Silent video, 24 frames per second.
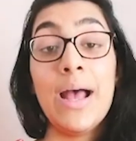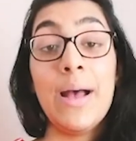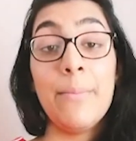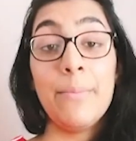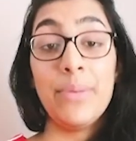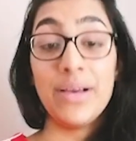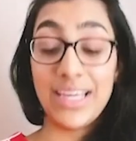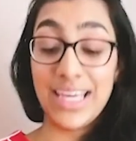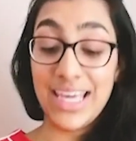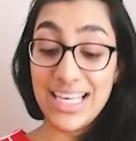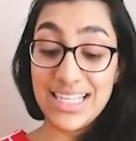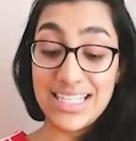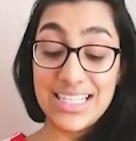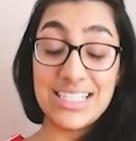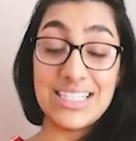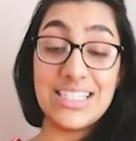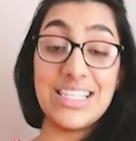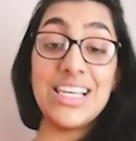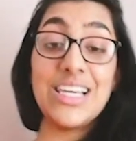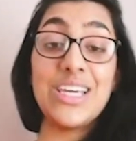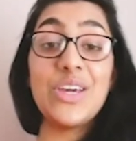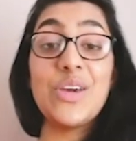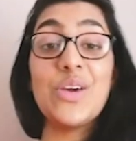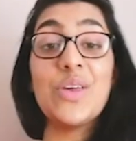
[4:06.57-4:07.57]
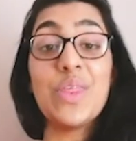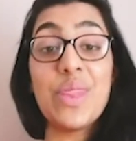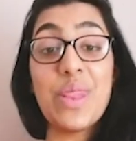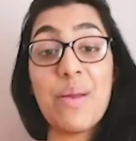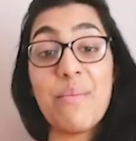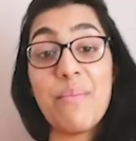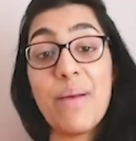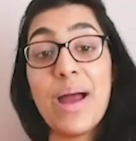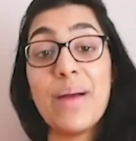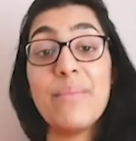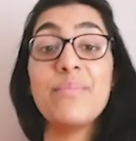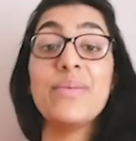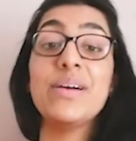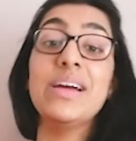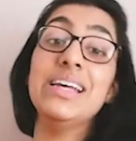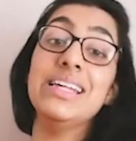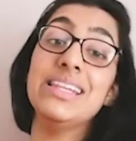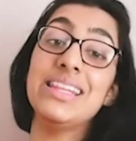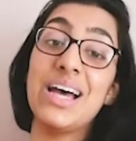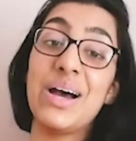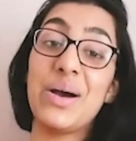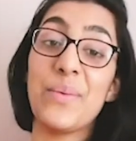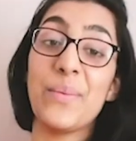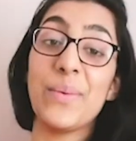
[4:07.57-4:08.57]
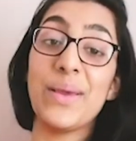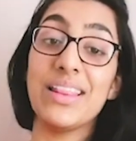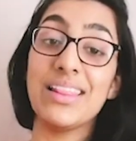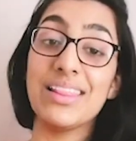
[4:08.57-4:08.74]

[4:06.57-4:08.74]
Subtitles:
But KCC Youth, remember that we